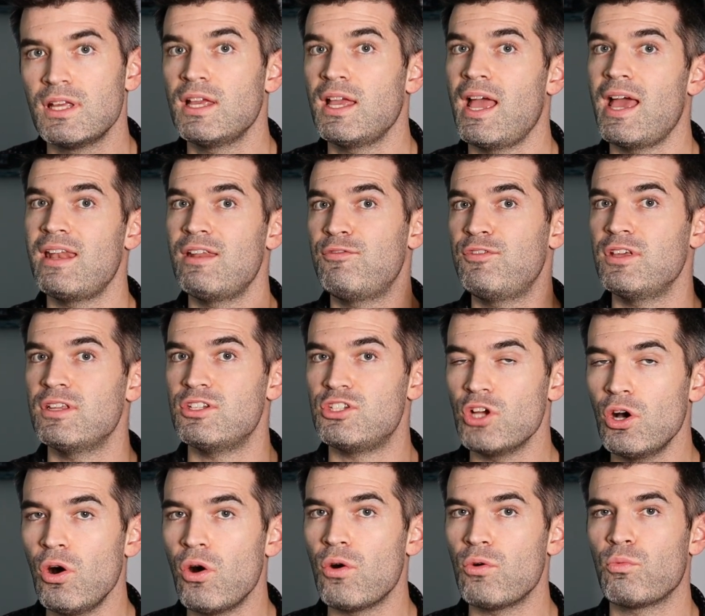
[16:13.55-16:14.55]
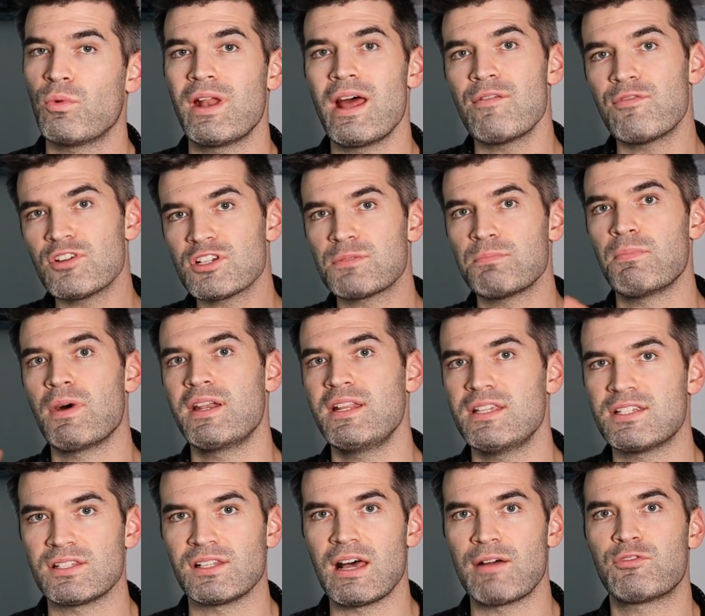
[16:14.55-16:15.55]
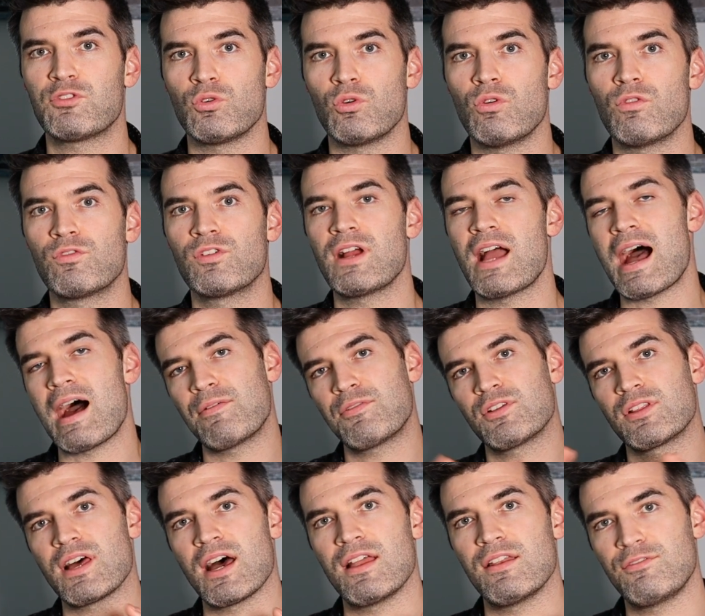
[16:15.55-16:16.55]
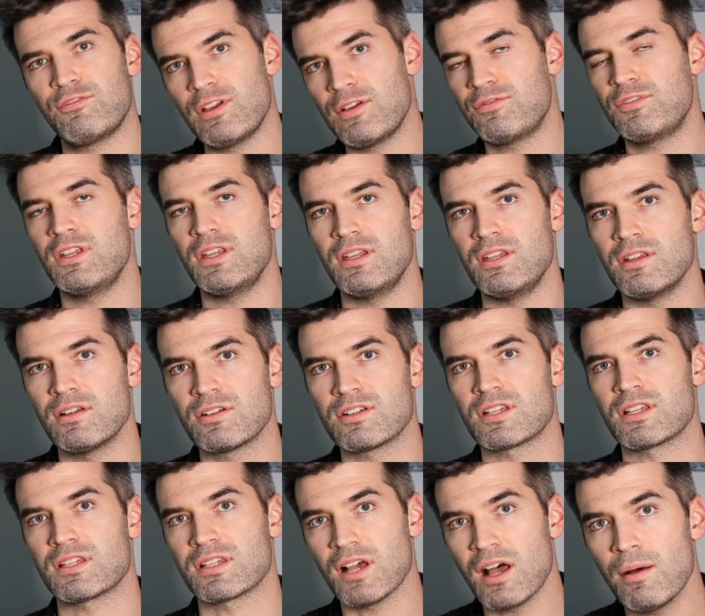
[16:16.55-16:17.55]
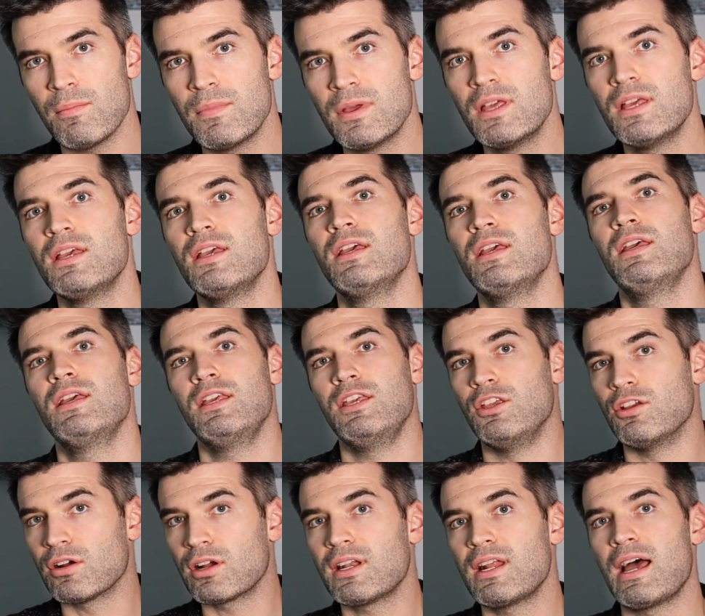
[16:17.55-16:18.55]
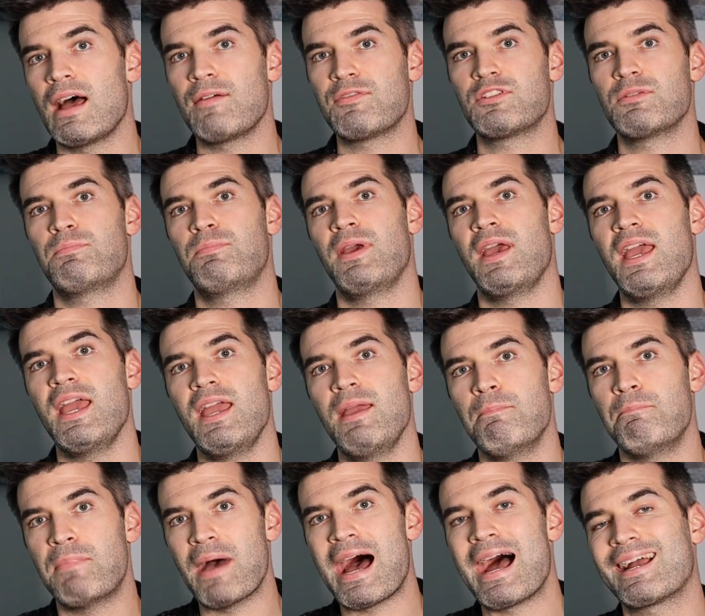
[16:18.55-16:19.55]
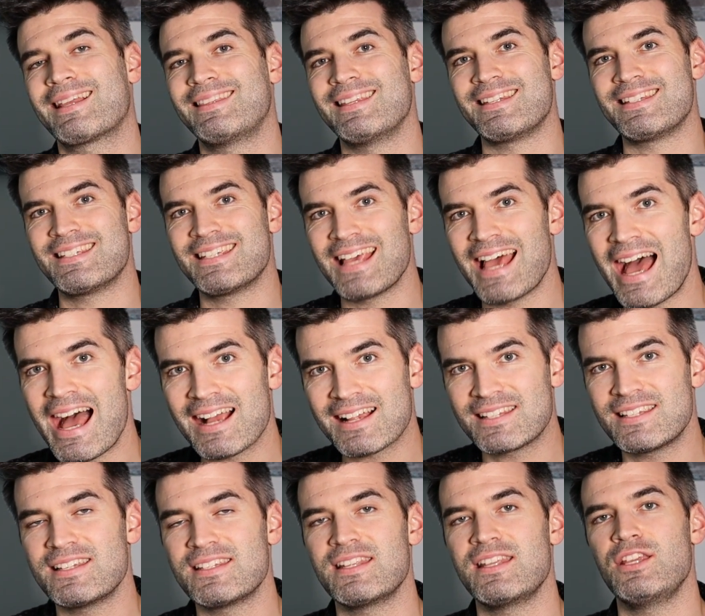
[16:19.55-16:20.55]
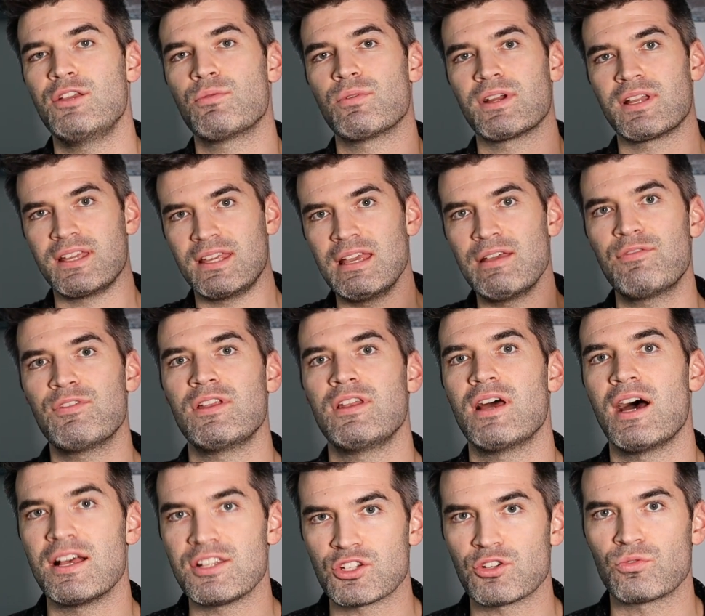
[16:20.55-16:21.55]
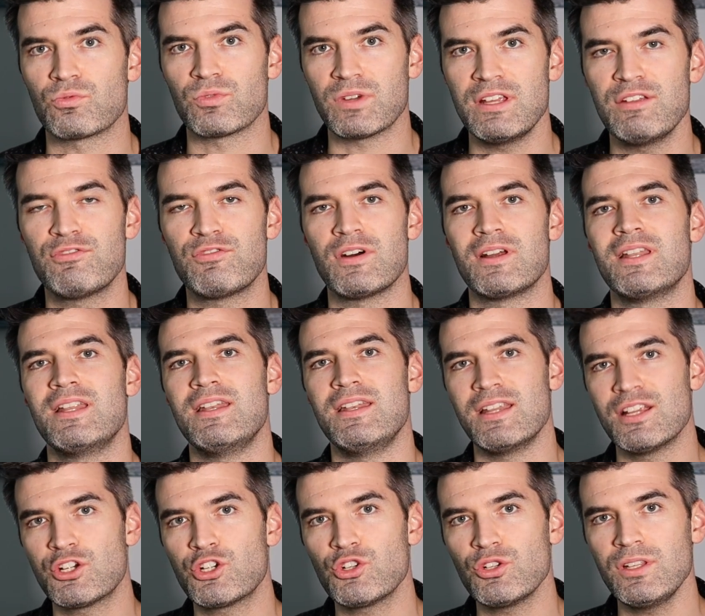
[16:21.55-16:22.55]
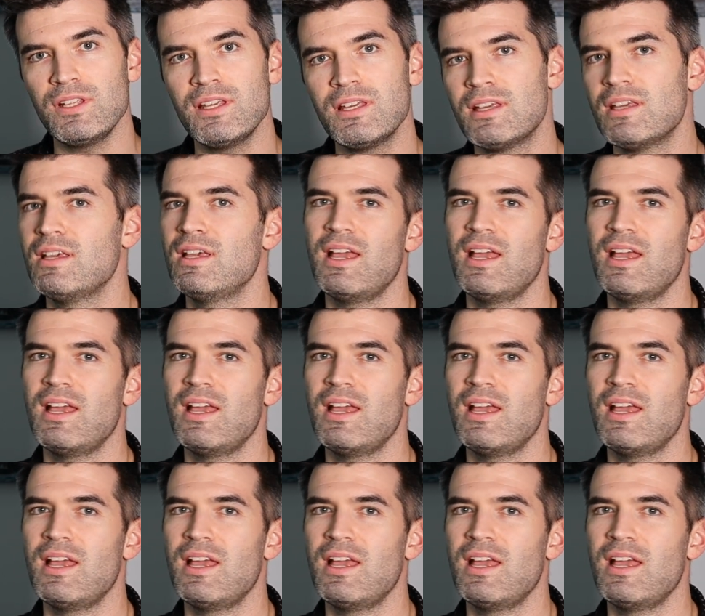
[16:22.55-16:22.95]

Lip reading: And if you don't, whatever's money's left over after that 15 years is up, you're going to have to pay back the taxes that you were given as a refund initially.